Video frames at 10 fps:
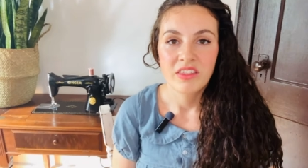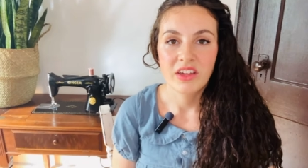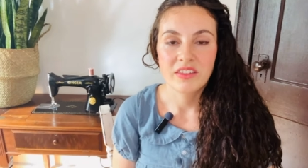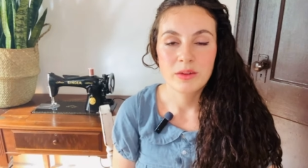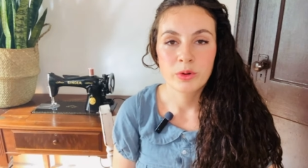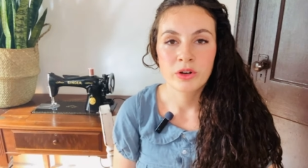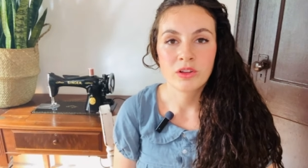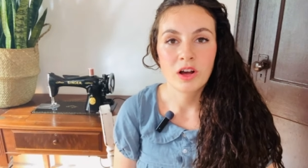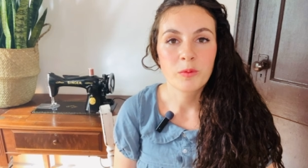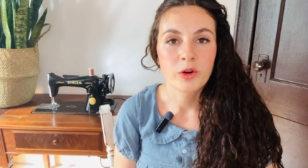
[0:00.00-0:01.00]
that they put a
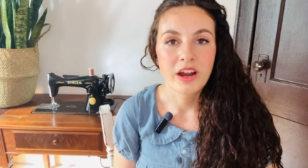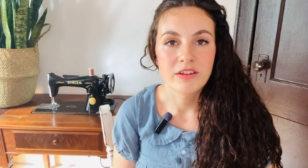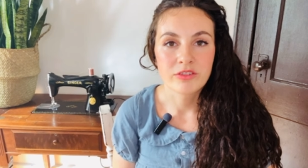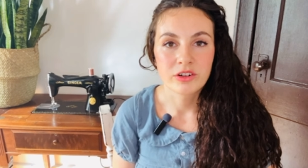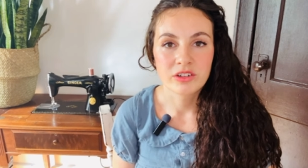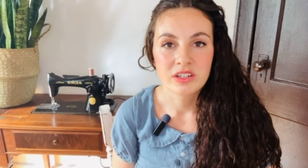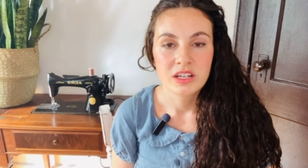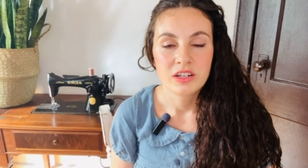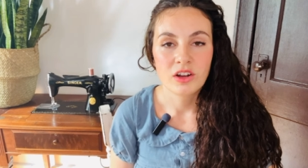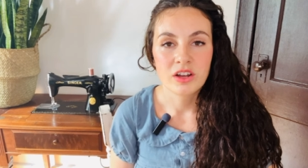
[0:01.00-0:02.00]
lot more effort,
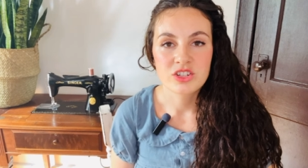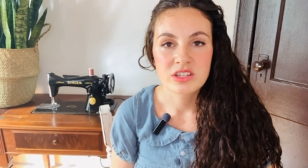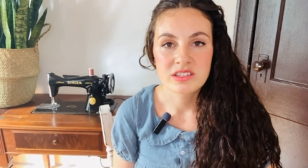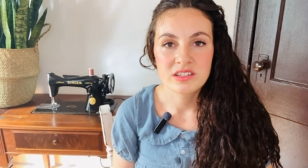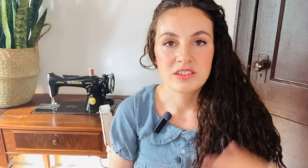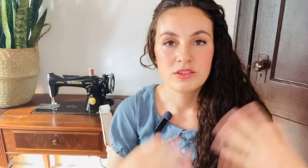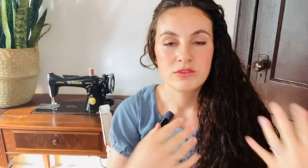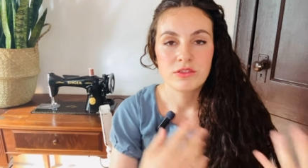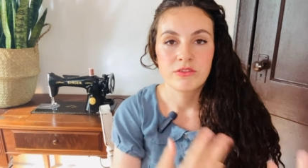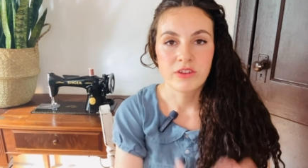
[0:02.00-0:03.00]
not just into
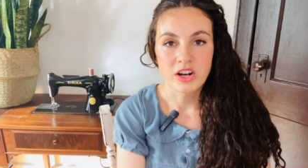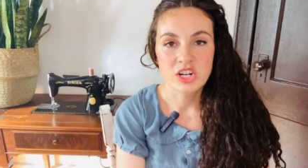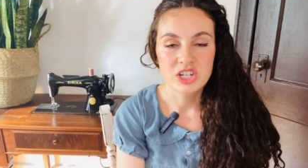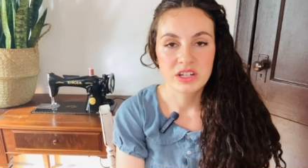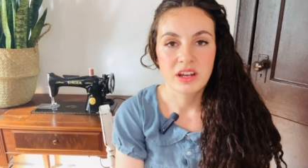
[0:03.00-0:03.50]
function